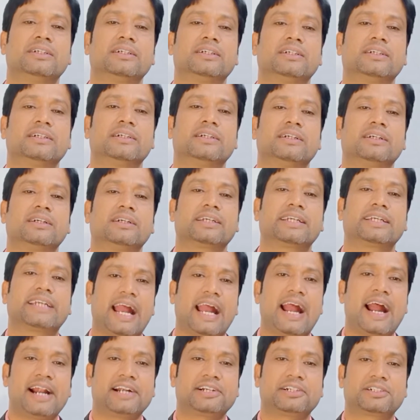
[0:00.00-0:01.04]

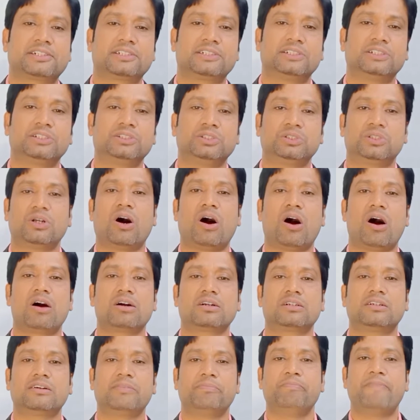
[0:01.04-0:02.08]
cat, dog,
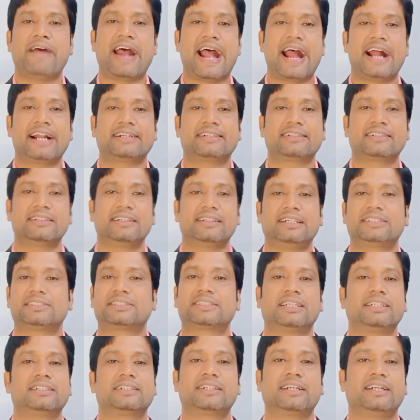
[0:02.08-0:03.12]
bat,
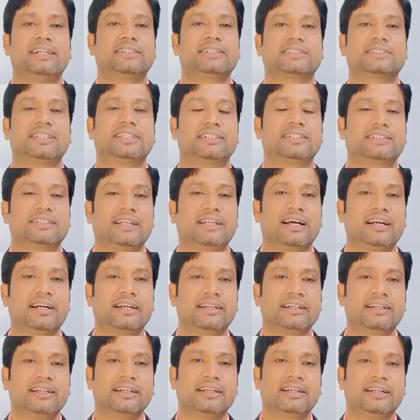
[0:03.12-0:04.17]
etc., etc.
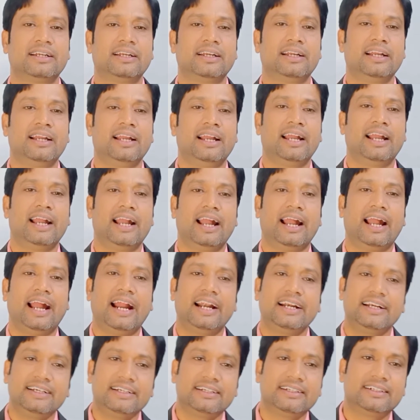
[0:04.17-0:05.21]
And
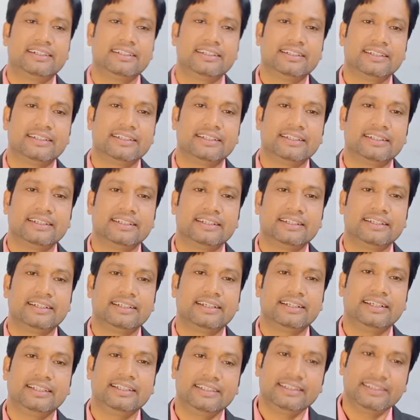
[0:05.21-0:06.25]

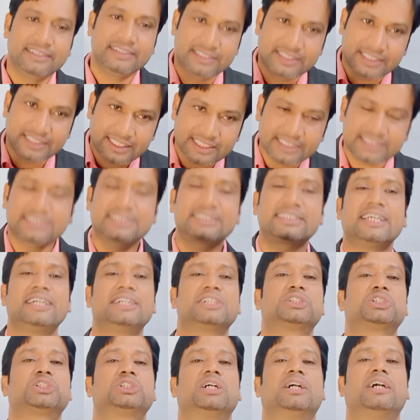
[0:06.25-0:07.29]
in this
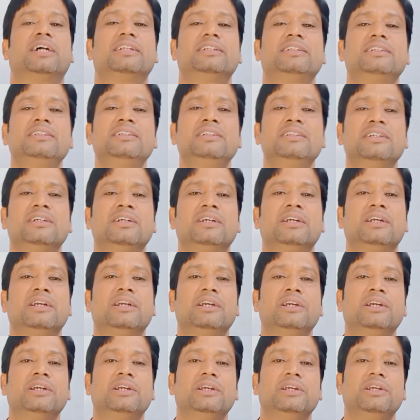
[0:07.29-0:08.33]
section,
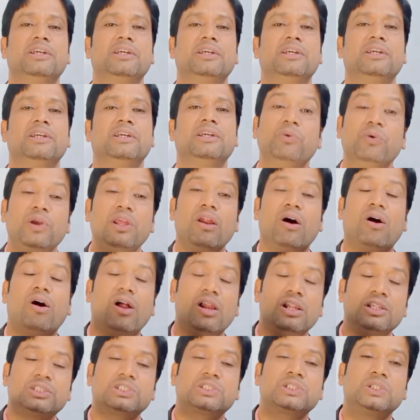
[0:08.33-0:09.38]
you will
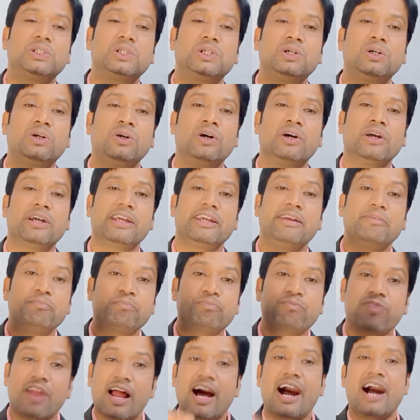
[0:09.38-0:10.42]
also
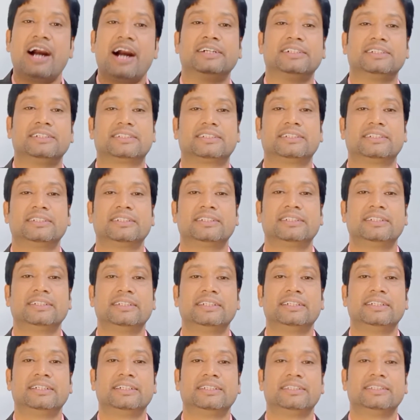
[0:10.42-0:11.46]
implant
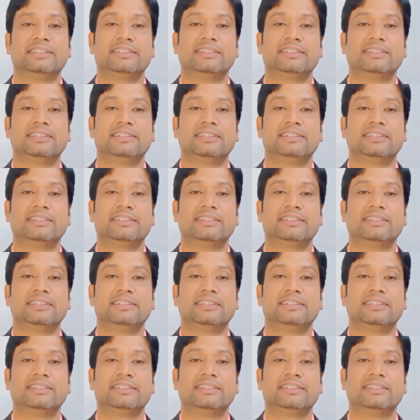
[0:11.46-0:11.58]
the